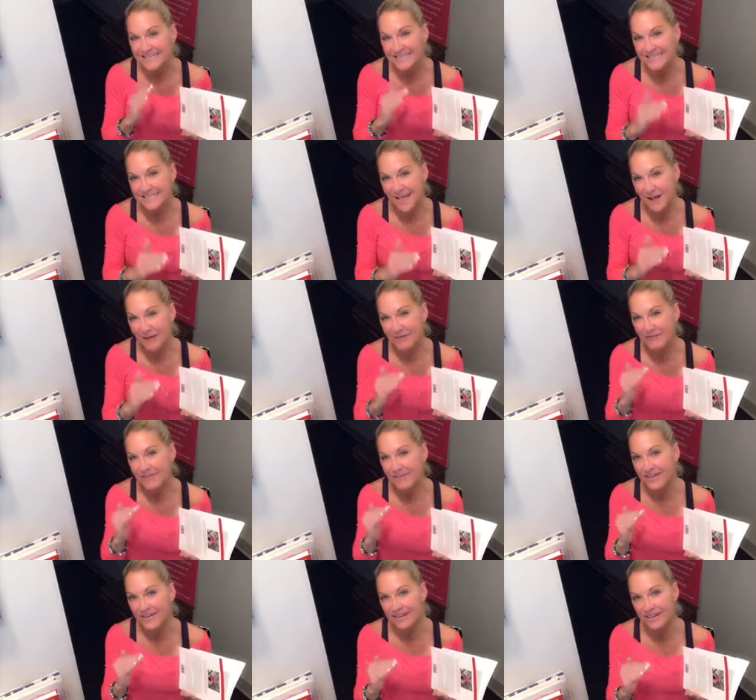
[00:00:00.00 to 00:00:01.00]

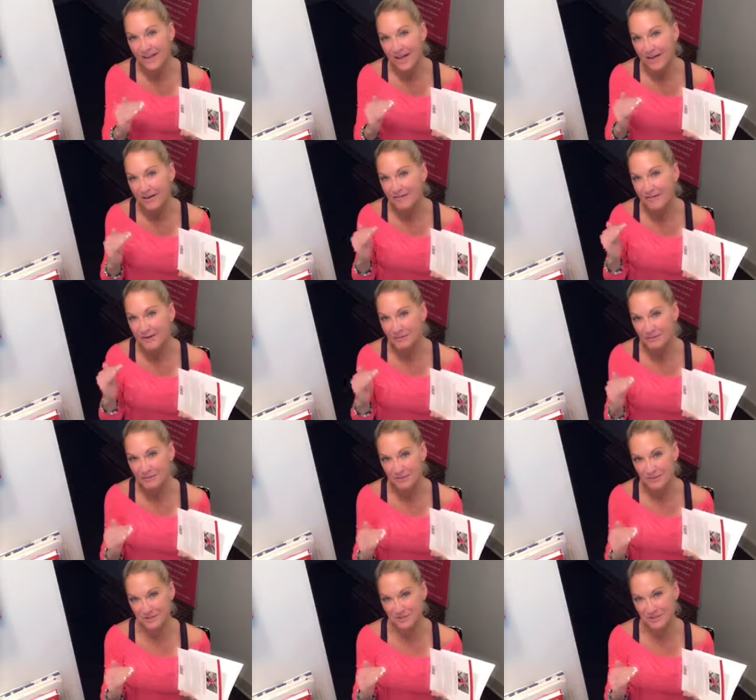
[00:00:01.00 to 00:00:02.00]
self-love
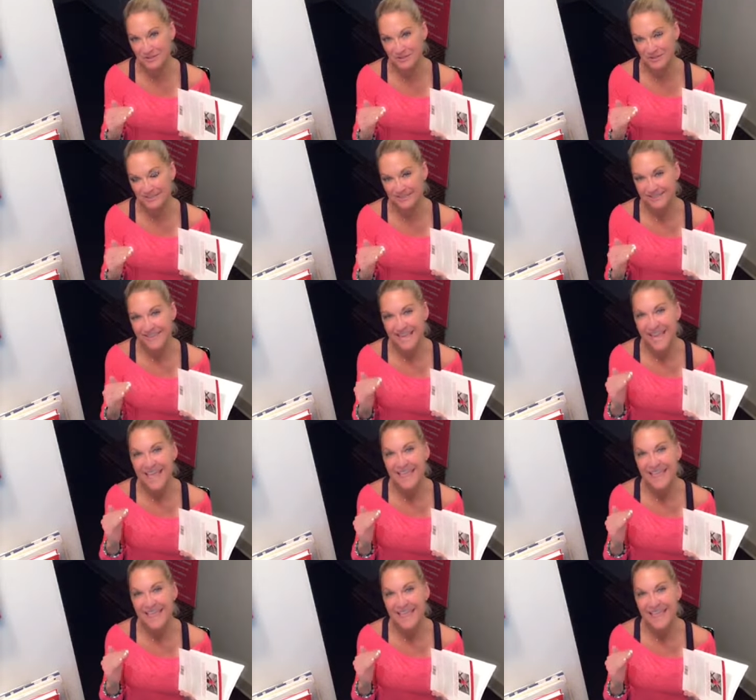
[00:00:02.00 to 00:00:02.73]
rituals